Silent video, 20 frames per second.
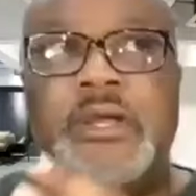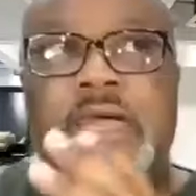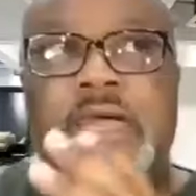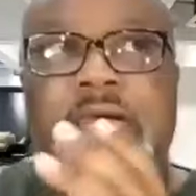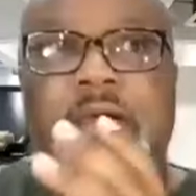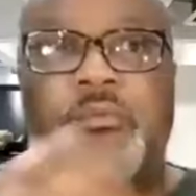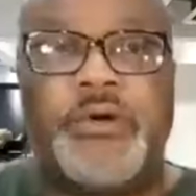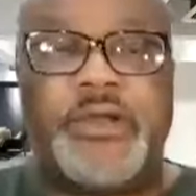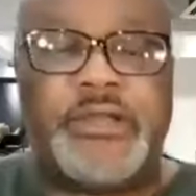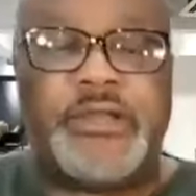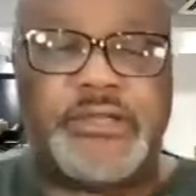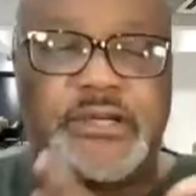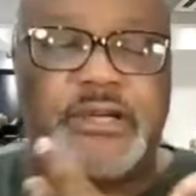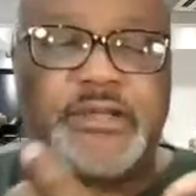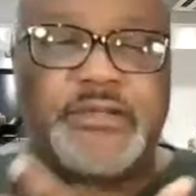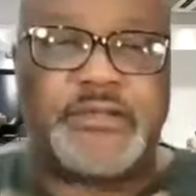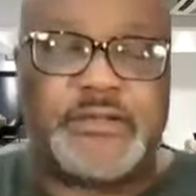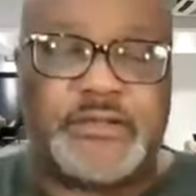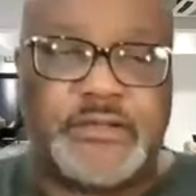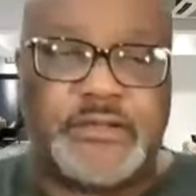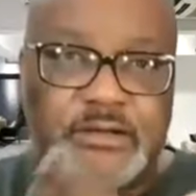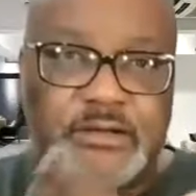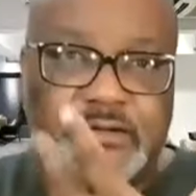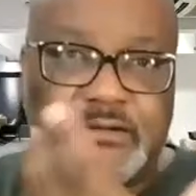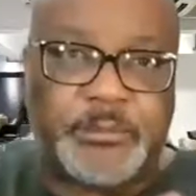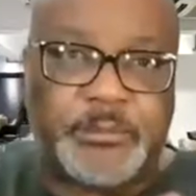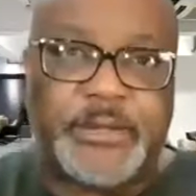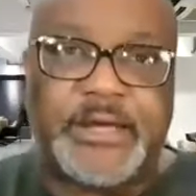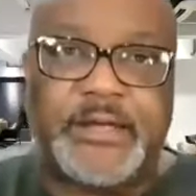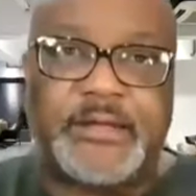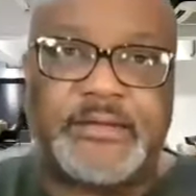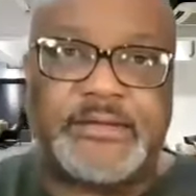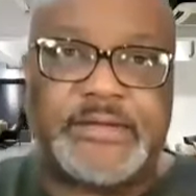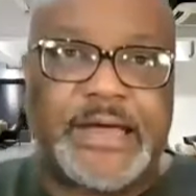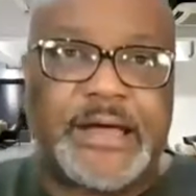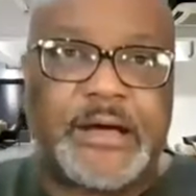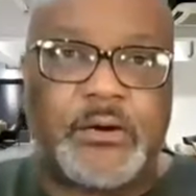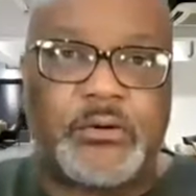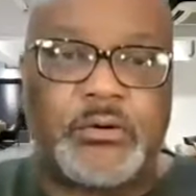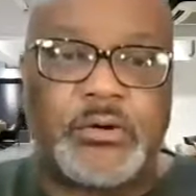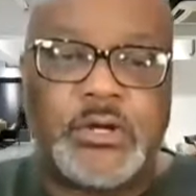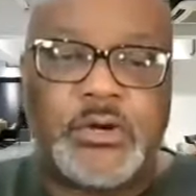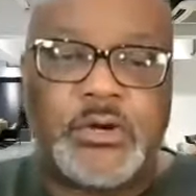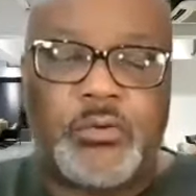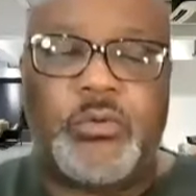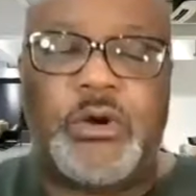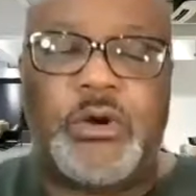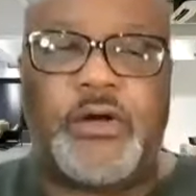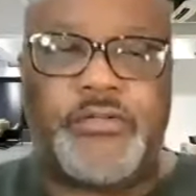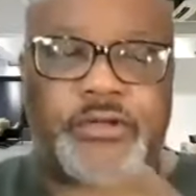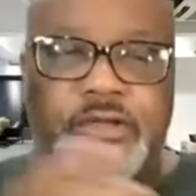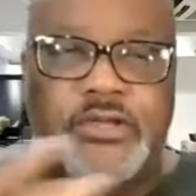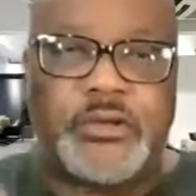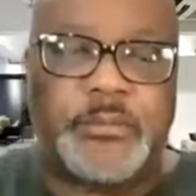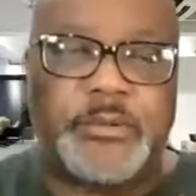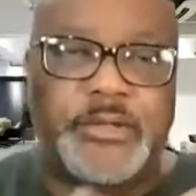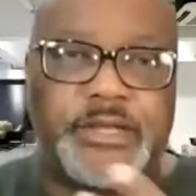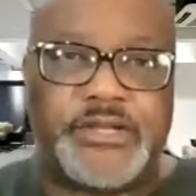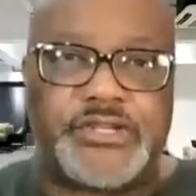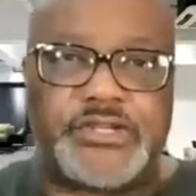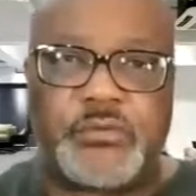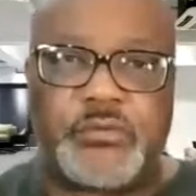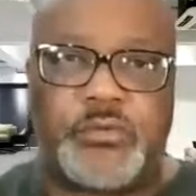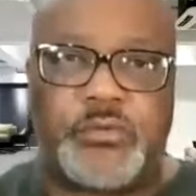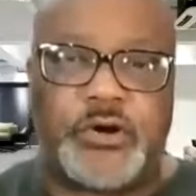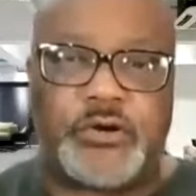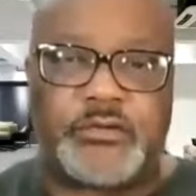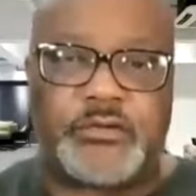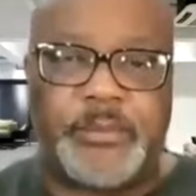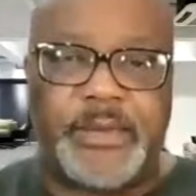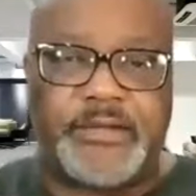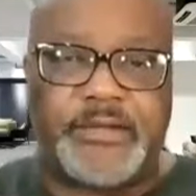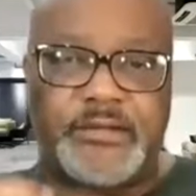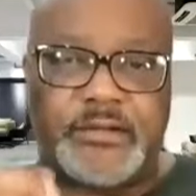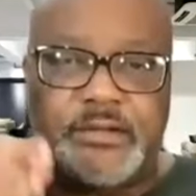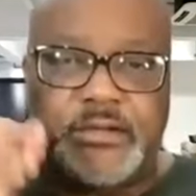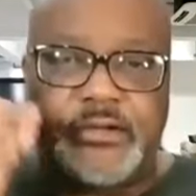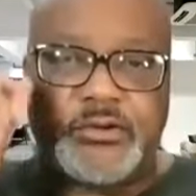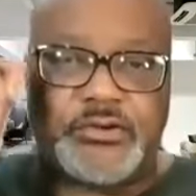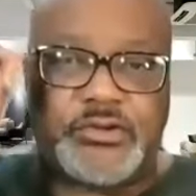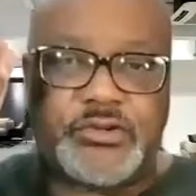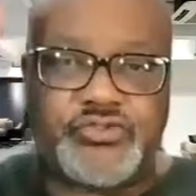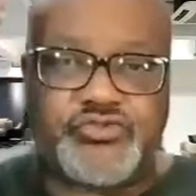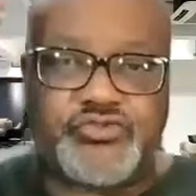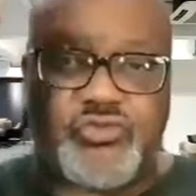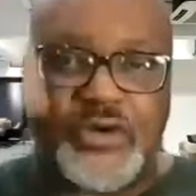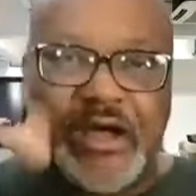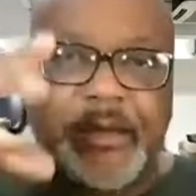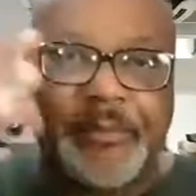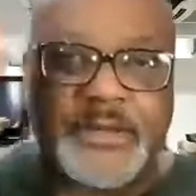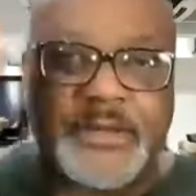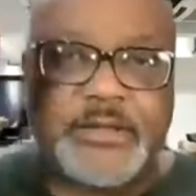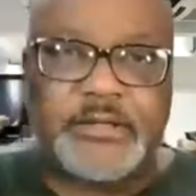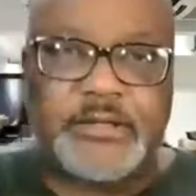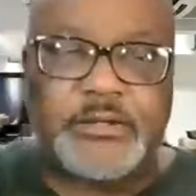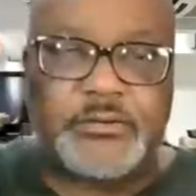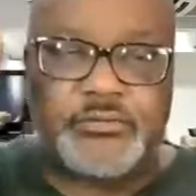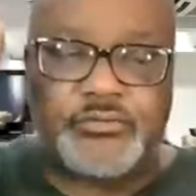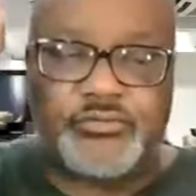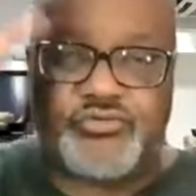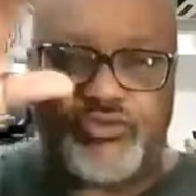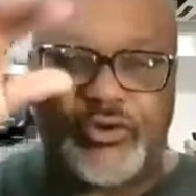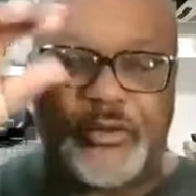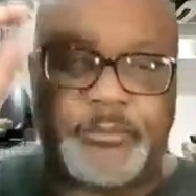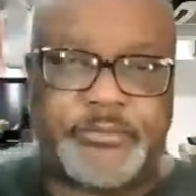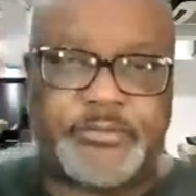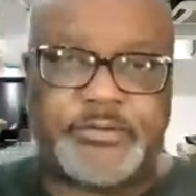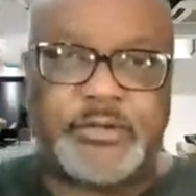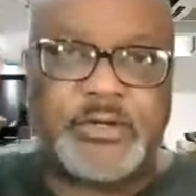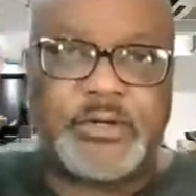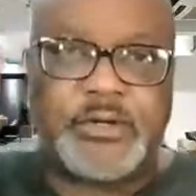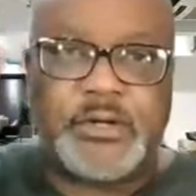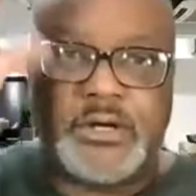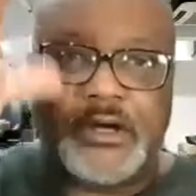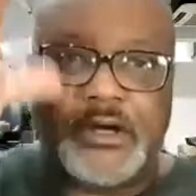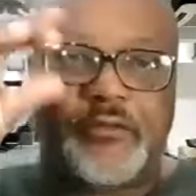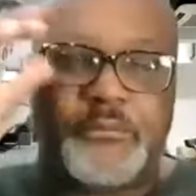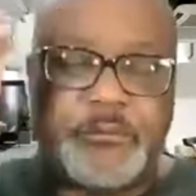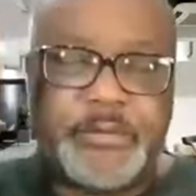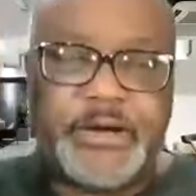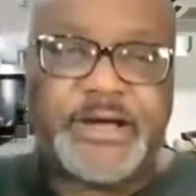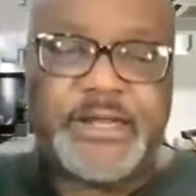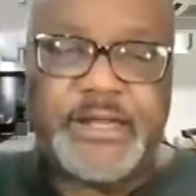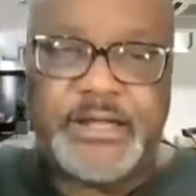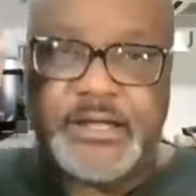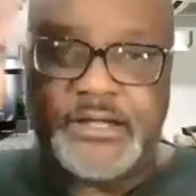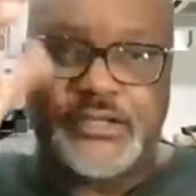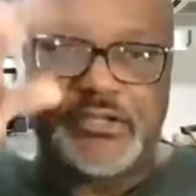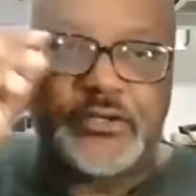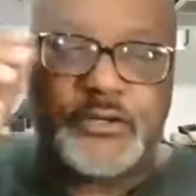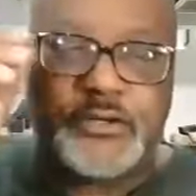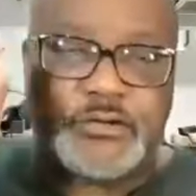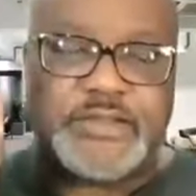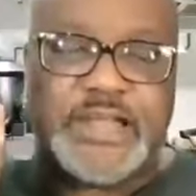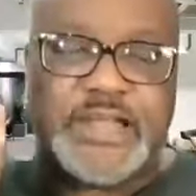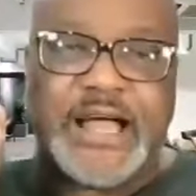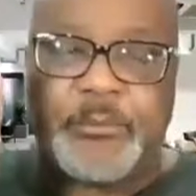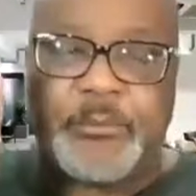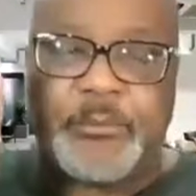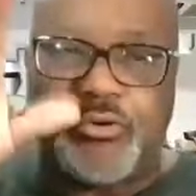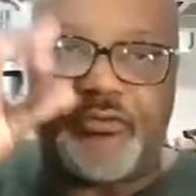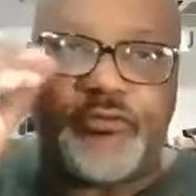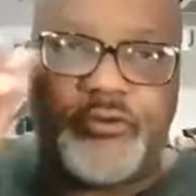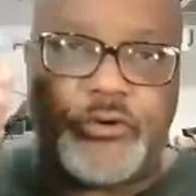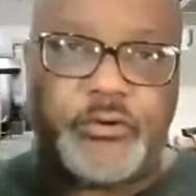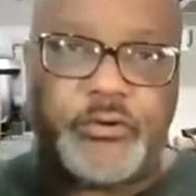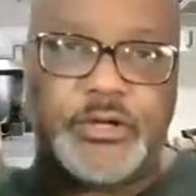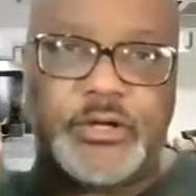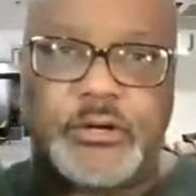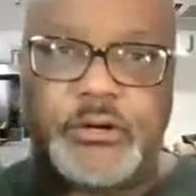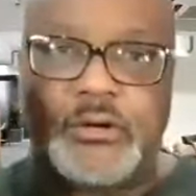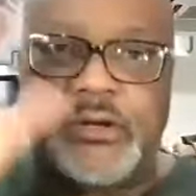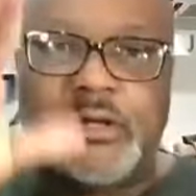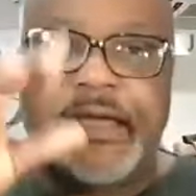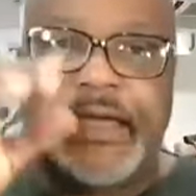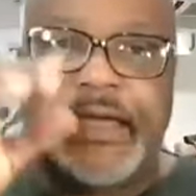And what it does is it explains how wealth accumulation works. Basically, you're just dropping little drips of money into your stock portfolio.